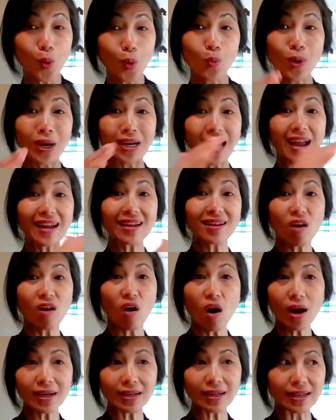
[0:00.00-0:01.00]
when I
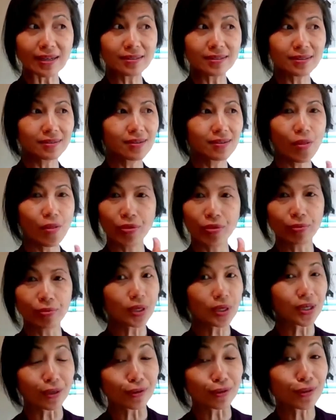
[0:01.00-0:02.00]
got it
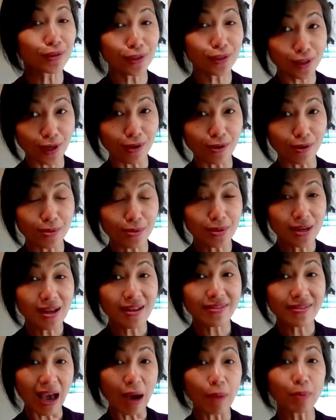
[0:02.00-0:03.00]
3 years ago,
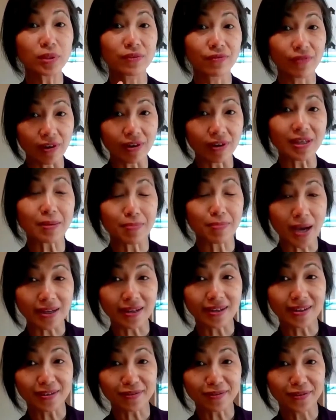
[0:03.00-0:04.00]
that was very
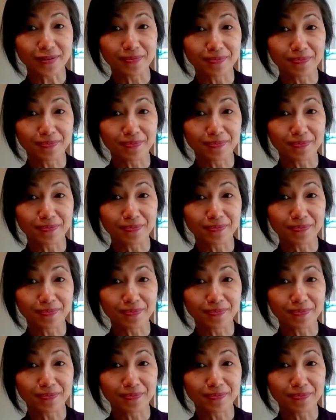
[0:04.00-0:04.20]
competitive.